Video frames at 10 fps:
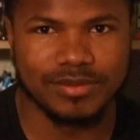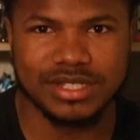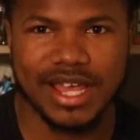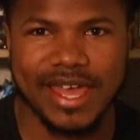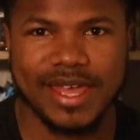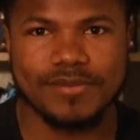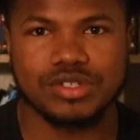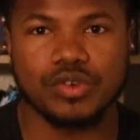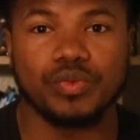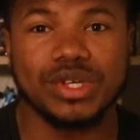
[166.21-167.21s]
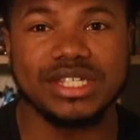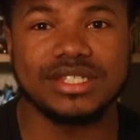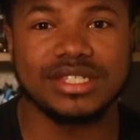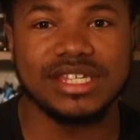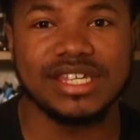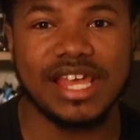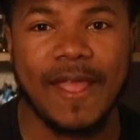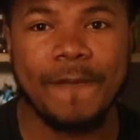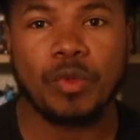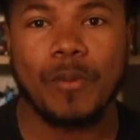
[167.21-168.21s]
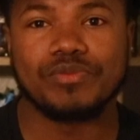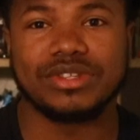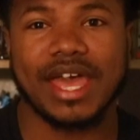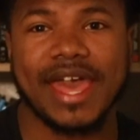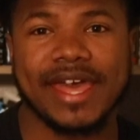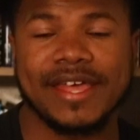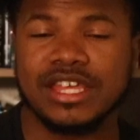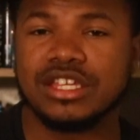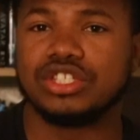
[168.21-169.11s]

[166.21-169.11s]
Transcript: James, we see that